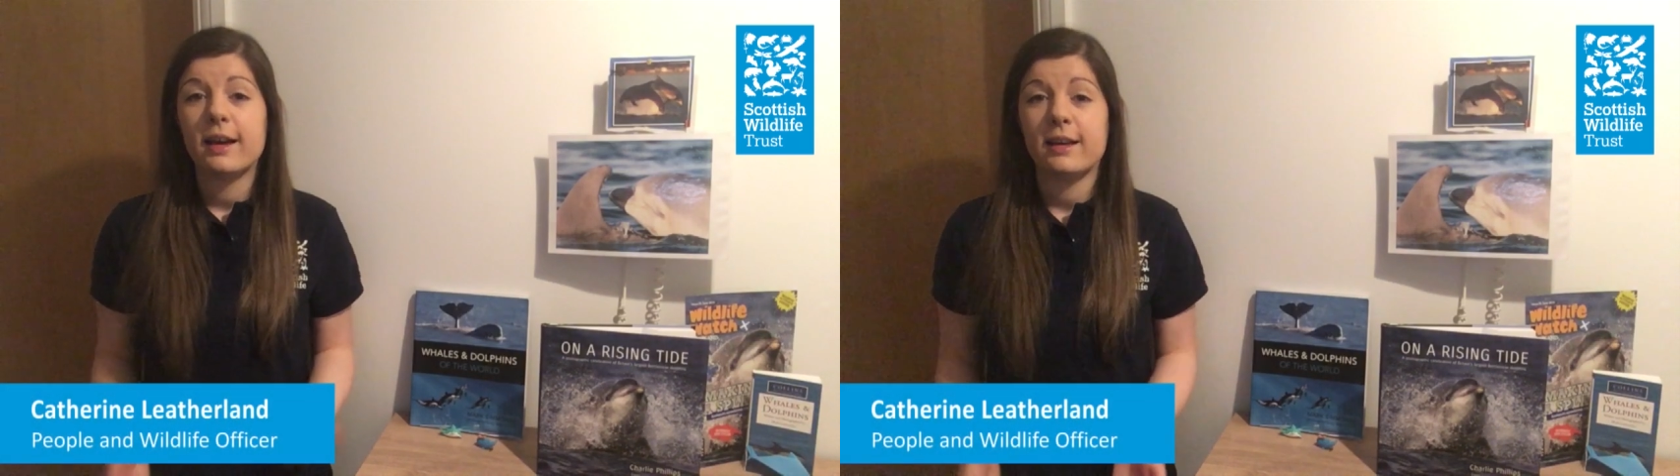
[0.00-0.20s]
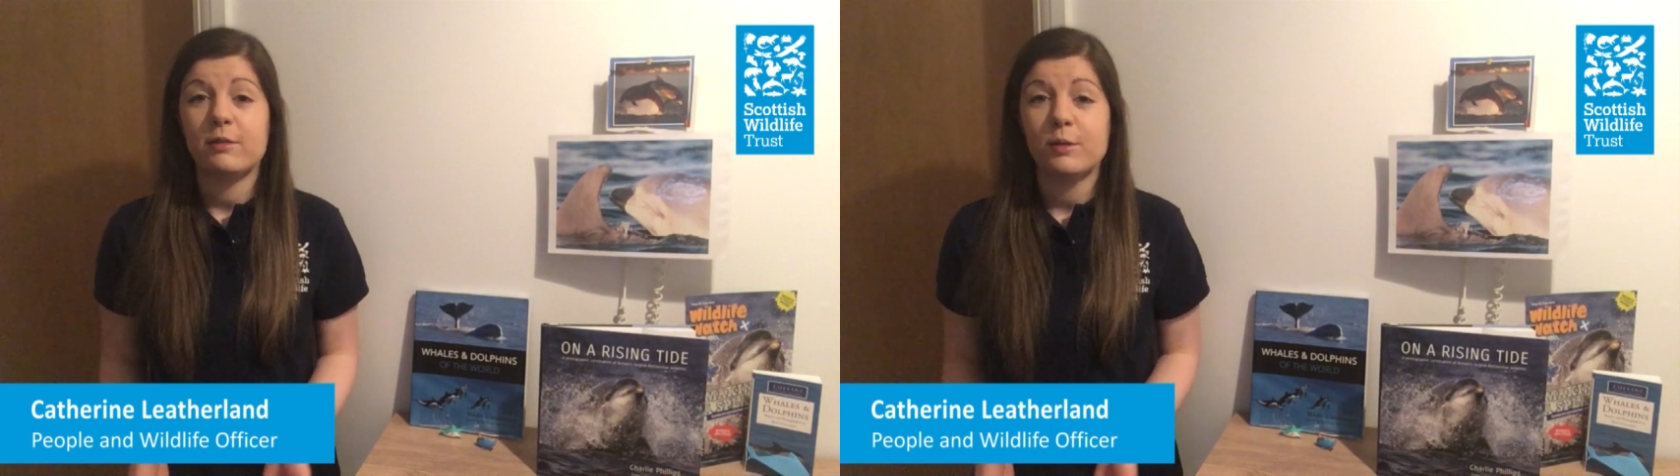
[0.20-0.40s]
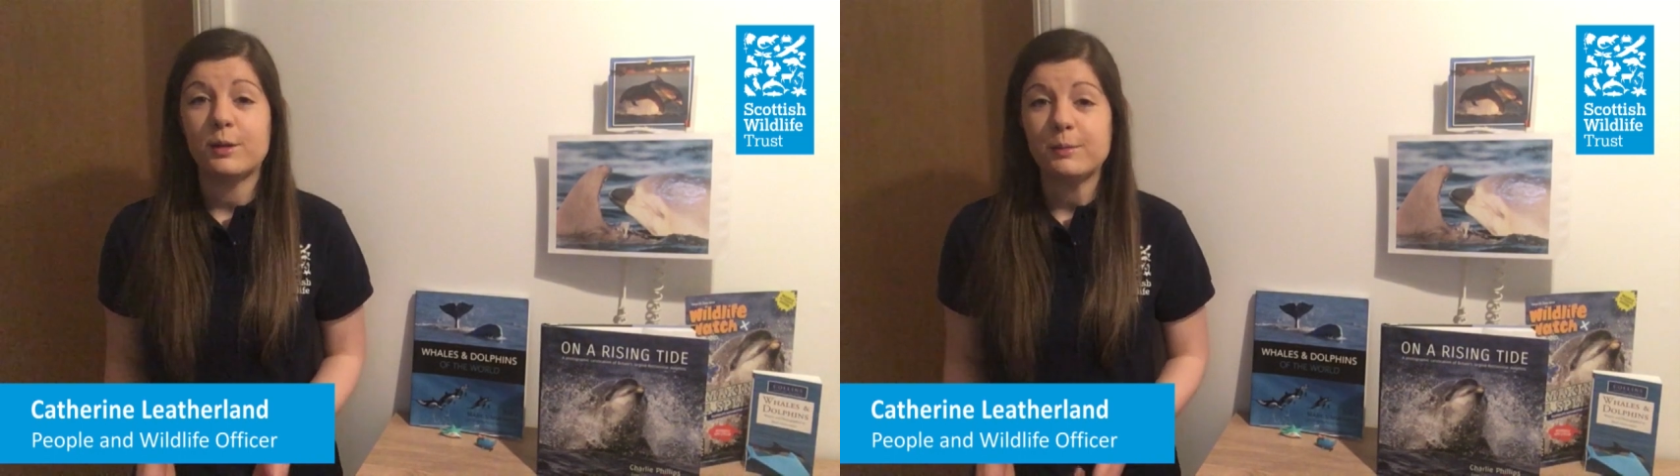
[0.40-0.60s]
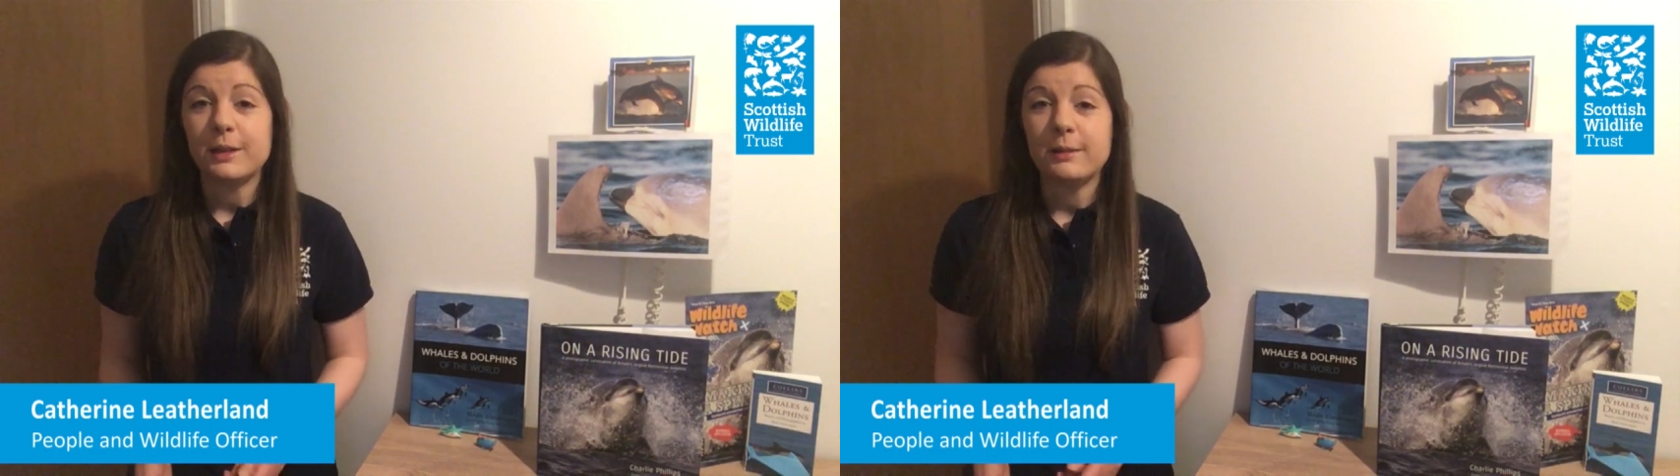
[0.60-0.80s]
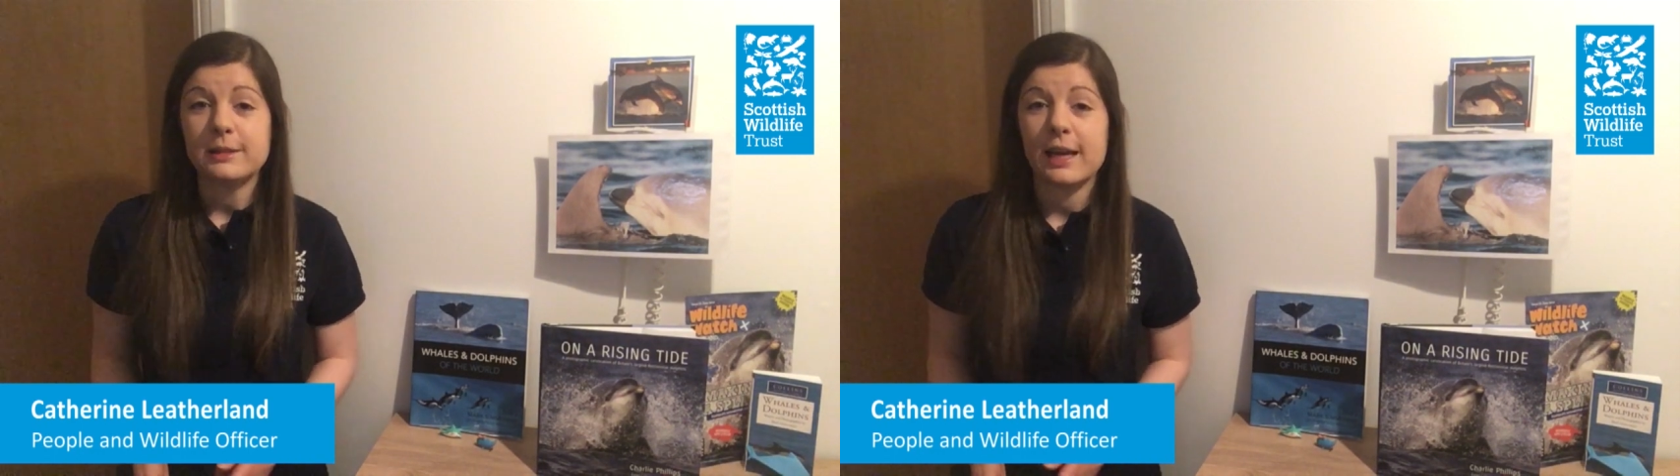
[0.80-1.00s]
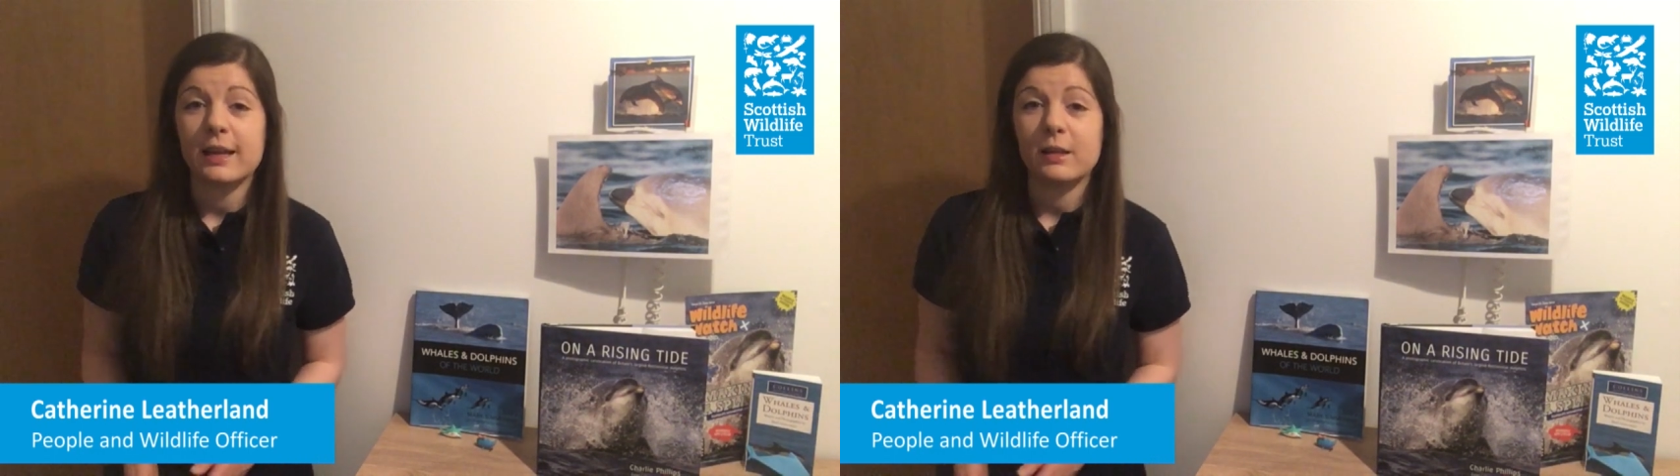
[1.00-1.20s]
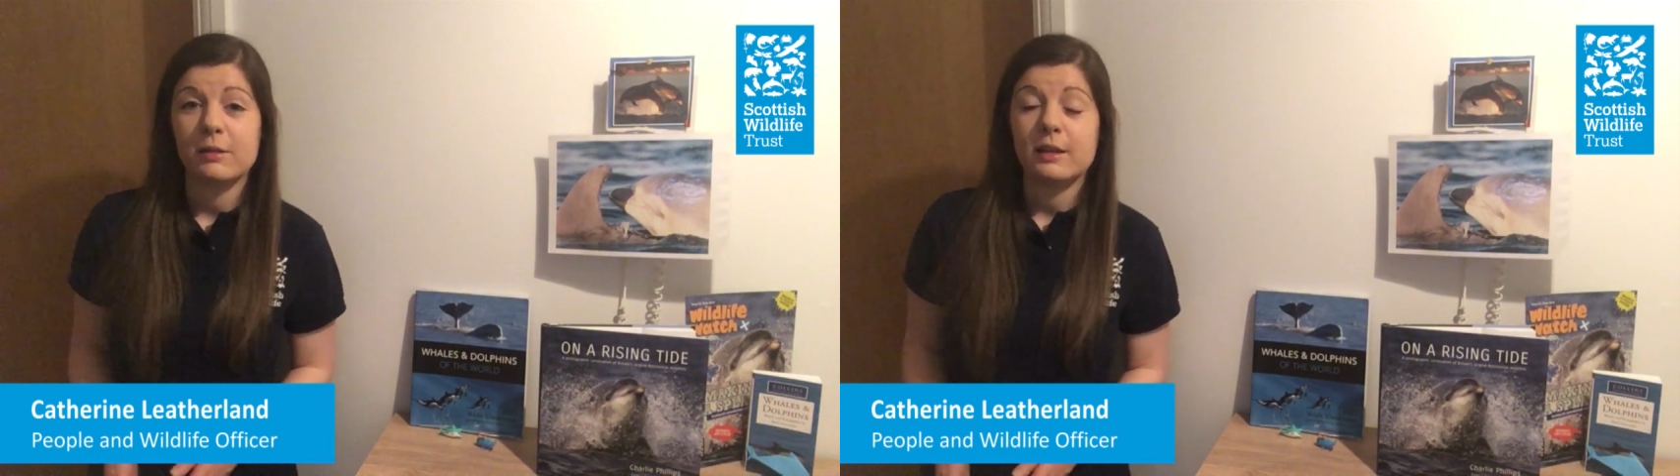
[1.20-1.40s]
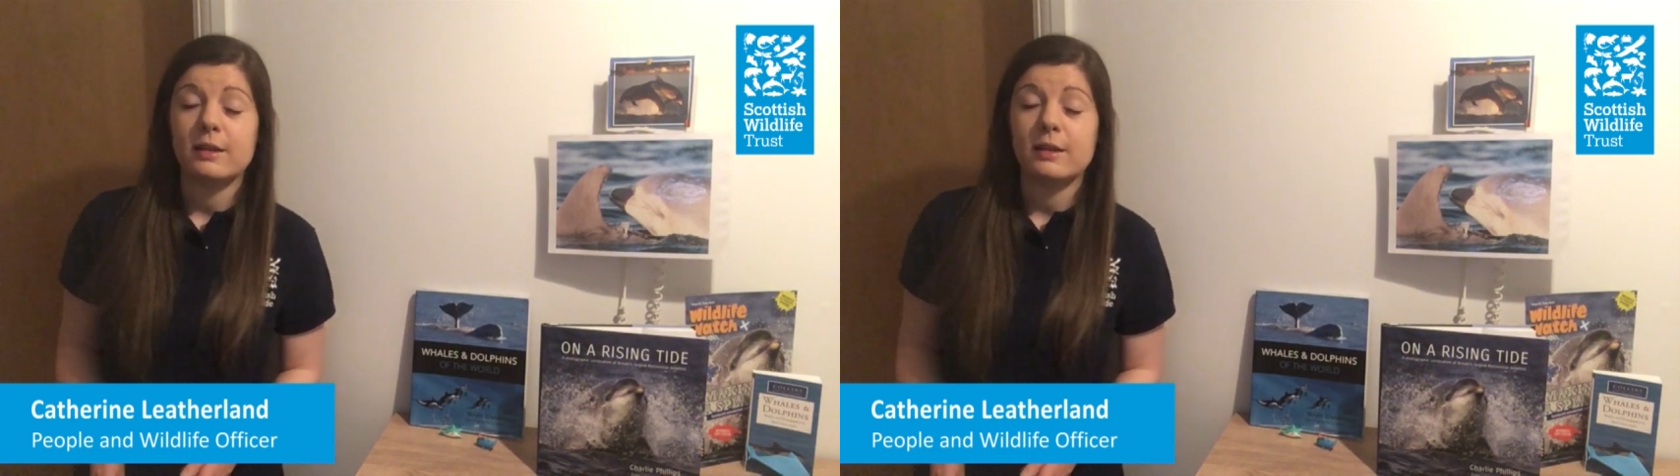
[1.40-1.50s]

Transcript: Hi everyone, my name is Catherine.